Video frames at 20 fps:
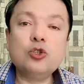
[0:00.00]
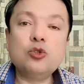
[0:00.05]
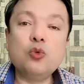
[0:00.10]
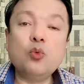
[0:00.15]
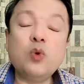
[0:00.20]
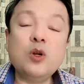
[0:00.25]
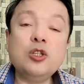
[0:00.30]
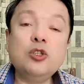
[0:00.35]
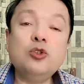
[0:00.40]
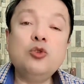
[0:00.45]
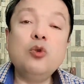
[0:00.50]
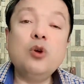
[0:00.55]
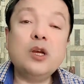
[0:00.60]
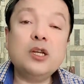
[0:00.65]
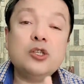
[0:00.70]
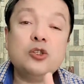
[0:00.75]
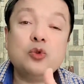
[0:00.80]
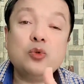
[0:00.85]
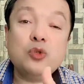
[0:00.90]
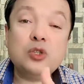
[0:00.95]
So once
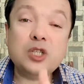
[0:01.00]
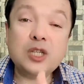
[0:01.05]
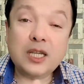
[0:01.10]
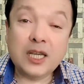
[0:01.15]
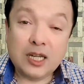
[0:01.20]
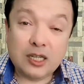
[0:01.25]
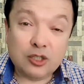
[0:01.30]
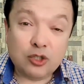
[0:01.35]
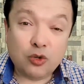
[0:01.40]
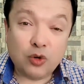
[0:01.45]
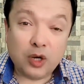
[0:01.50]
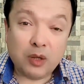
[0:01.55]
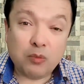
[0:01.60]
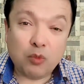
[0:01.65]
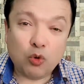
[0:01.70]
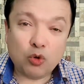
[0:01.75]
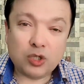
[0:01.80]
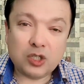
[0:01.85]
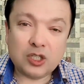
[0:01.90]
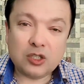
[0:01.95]
you associate your
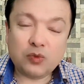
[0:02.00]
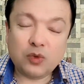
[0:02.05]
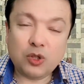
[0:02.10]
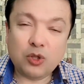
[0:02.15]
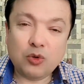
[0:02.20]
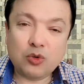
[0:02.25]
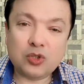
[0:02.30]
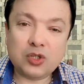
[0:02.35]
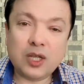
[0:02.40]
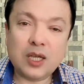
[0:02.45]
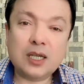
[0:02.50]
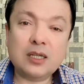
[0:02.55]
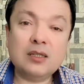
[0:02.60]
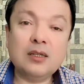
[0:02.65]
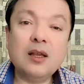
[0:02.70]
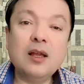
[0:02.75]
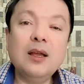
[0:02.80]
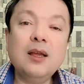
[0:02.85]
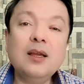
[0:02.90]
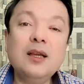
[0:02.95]
emotions with those
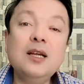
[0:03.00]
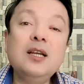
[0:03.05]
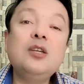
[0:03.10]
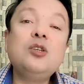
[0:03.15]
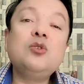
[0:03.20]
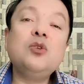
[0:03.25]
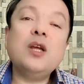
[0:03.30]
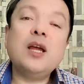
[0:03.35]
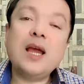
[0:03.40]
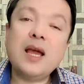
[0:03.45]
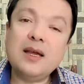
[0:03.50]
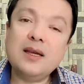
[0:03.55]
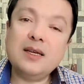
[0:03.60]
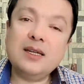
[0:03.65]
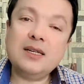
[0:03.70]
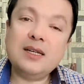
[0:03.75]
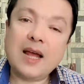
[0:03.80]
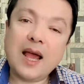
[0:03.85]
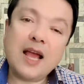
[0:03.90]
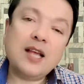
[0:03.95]
things, it
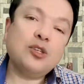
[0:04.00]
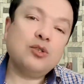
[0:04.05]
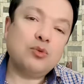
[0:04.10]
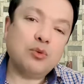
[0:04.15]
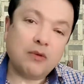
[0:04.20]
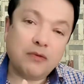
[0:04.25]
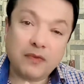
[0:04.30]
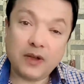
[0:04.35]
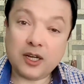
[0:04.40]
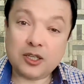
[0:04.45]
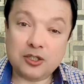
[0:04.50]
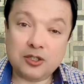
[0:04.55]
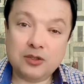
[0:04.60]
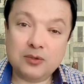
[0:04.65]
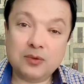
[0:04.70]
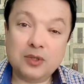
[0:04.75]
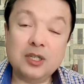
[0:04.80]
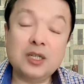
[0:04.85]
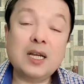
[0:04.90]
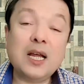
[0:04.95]
has to affect you.